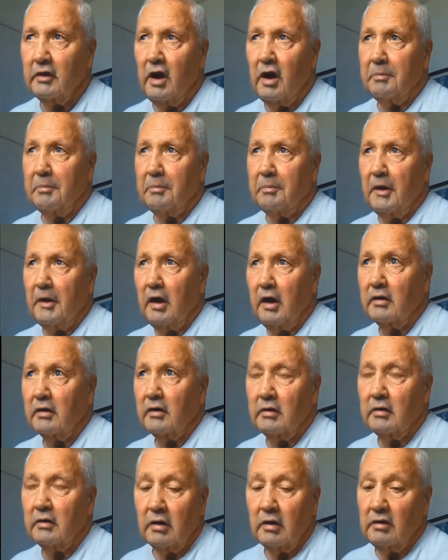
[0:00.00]
in the car
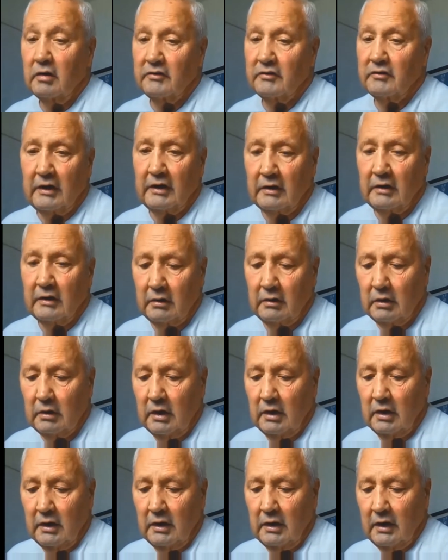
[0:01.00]
park and taken
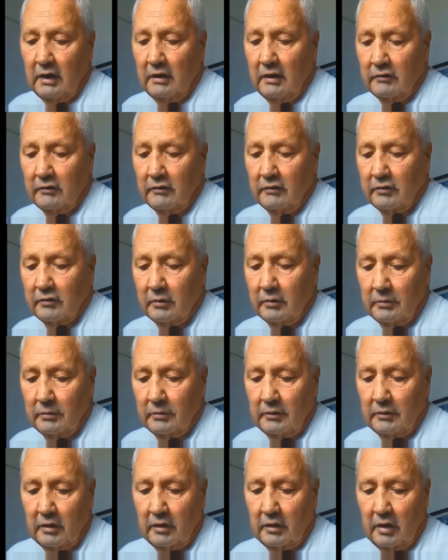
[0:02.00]

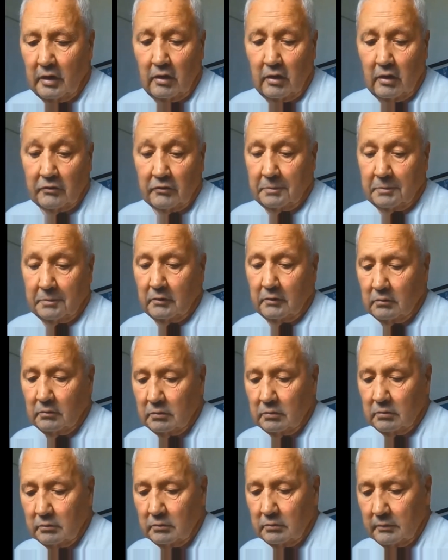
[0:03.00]
into the
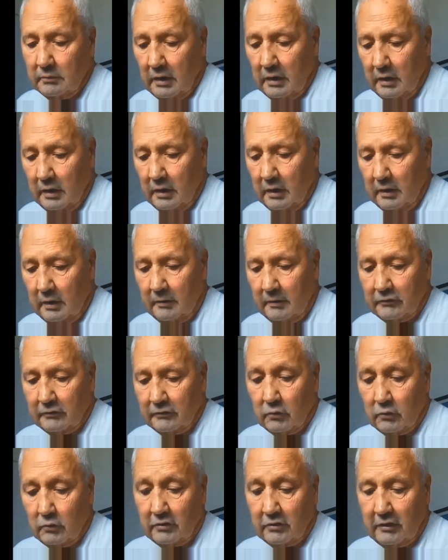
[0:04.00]
hospital.
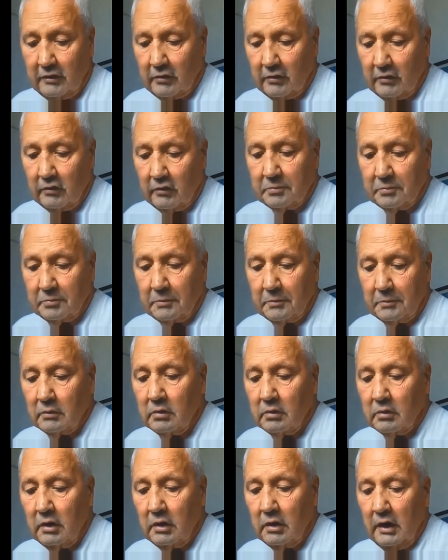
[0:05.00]
It's called the
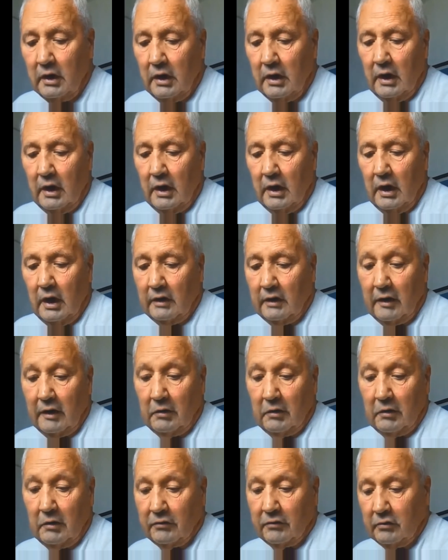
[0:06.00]
hospital, and
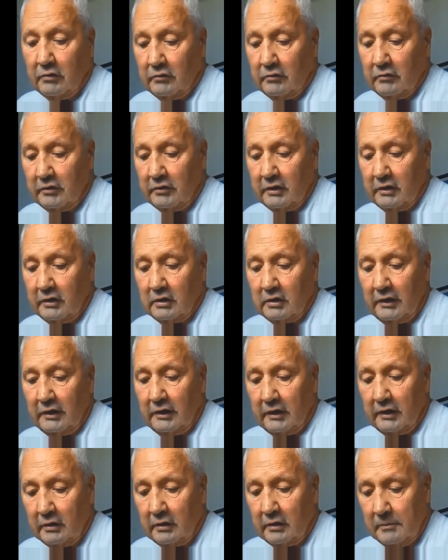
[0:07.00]
then went through to the
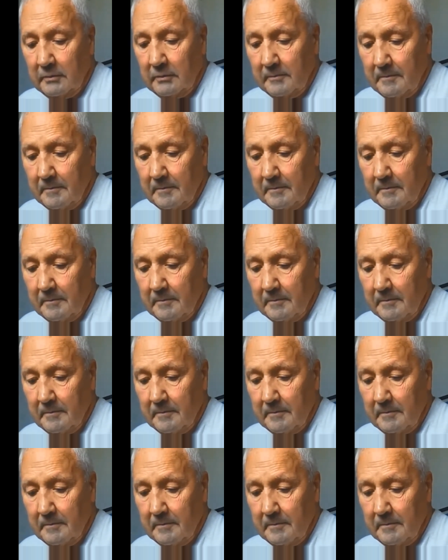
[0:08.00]
clinic.